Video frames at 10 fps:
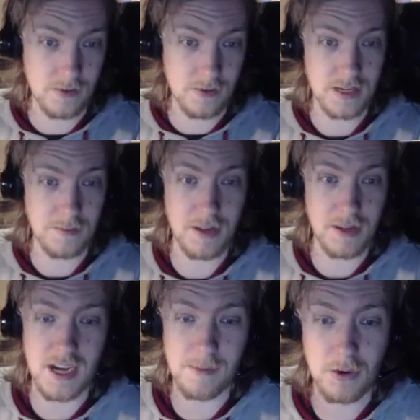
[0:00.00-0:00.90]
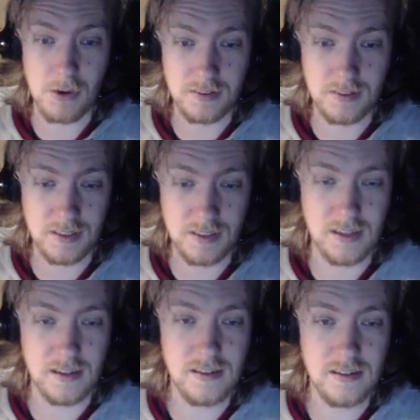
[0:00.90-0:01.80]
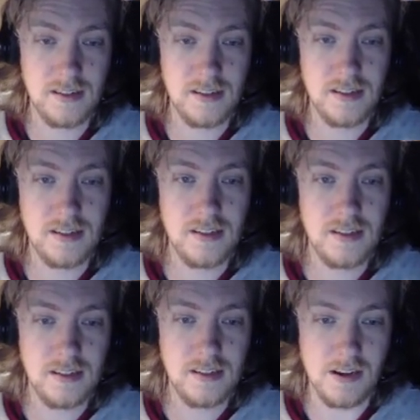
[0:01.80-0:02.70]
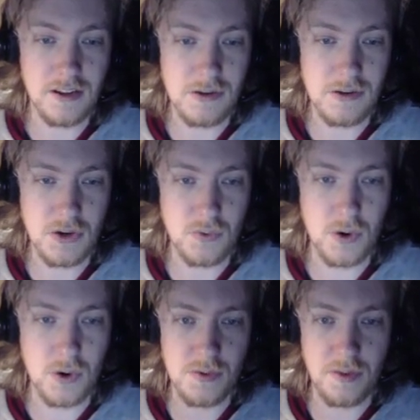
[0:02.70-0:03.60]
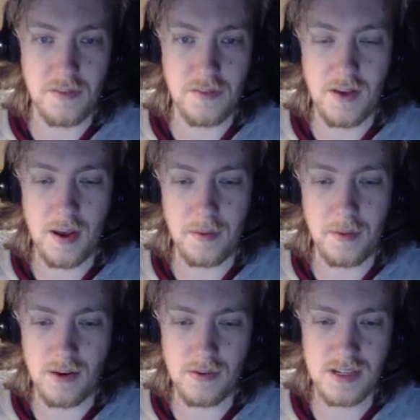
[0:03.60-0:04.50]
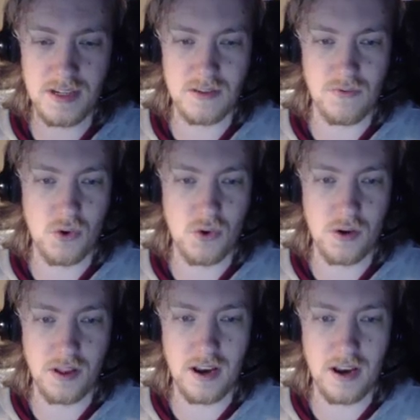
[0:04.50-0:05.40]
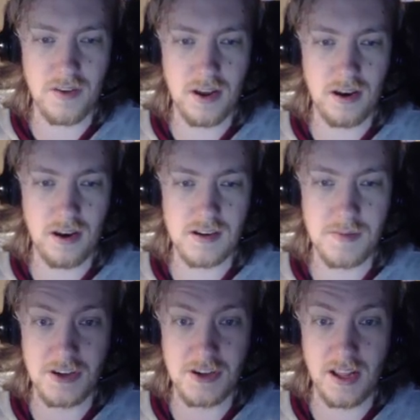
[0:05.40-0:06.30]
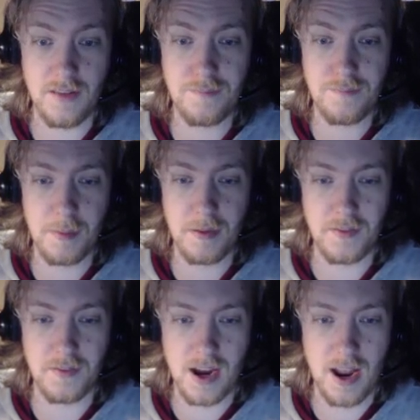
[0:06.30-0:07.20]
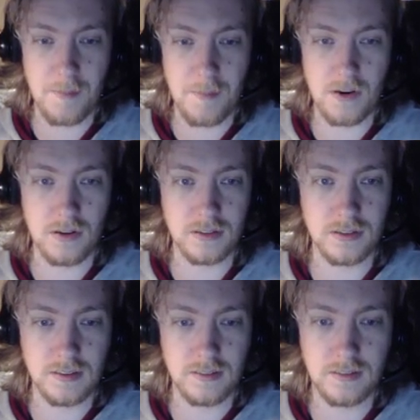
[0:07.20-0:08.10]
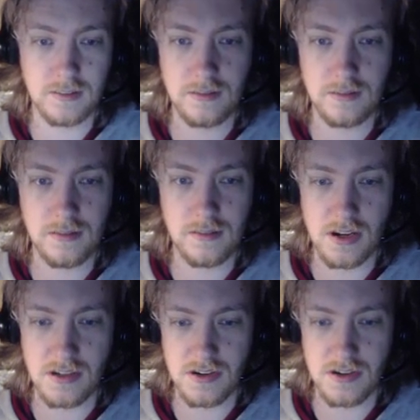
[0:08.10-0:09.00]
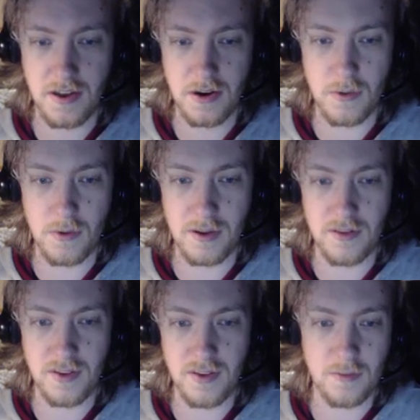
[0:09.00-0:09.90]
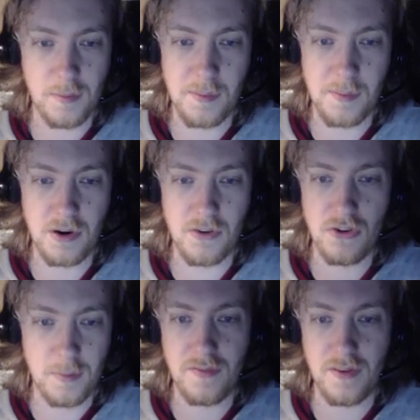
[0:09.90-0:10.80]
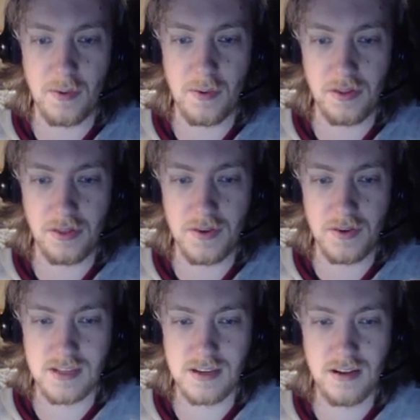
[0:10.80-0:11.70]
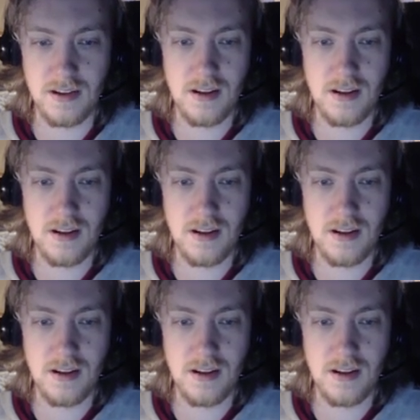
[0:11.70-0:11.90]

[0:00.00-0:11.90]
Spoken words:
do intend to play Jackbox and use your words with the family. I don't intend to record any of it, especially if people have their camera on, because chances are they don't want to be in videos. Maybe one or two are fine with it. The rest